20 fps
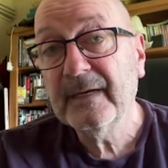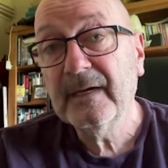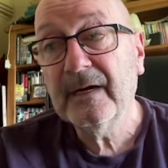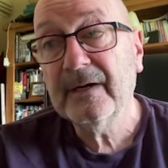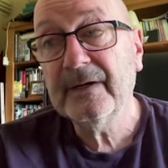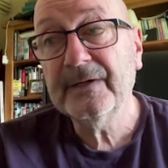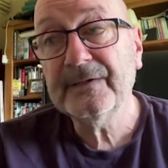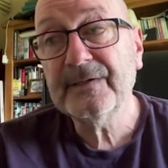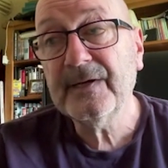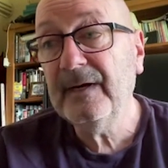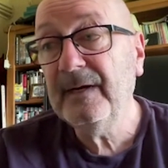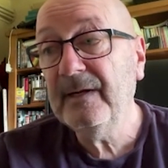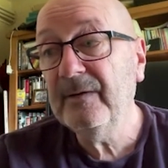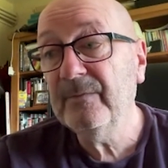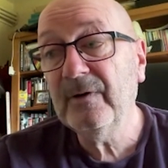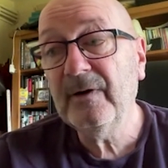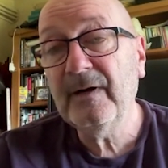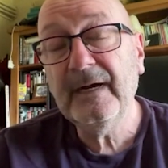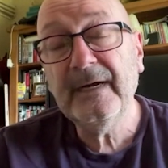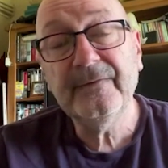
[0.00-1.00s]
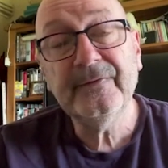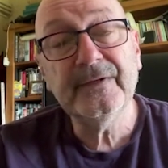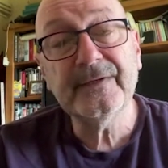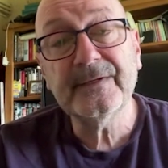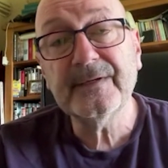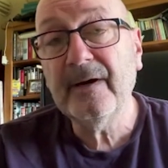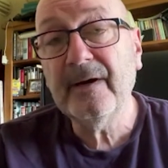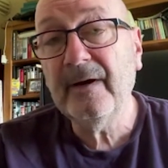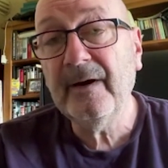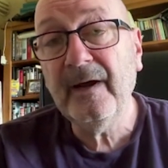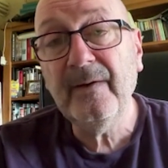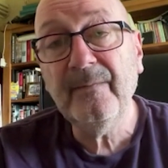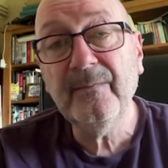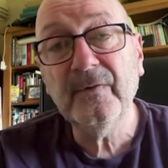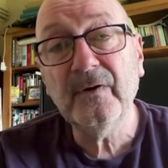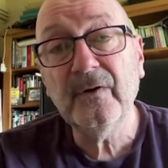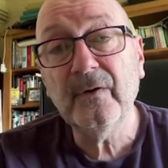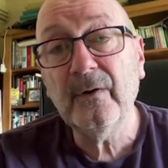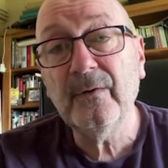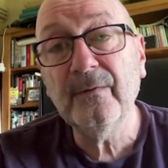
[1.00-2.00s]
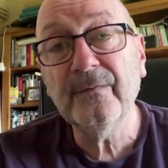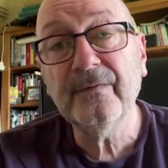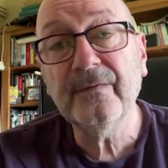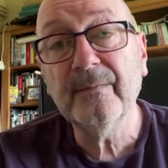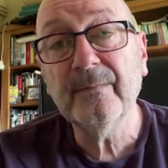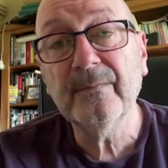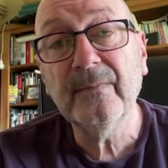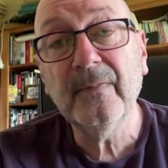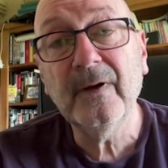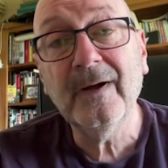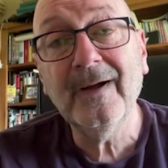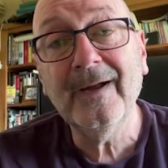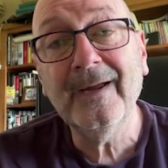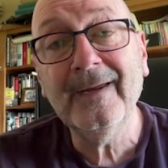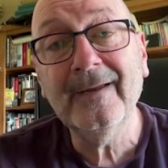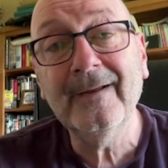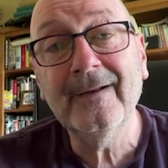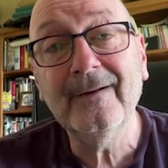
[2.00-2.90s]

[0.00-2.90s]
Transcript: And I tell you what, I had the time of my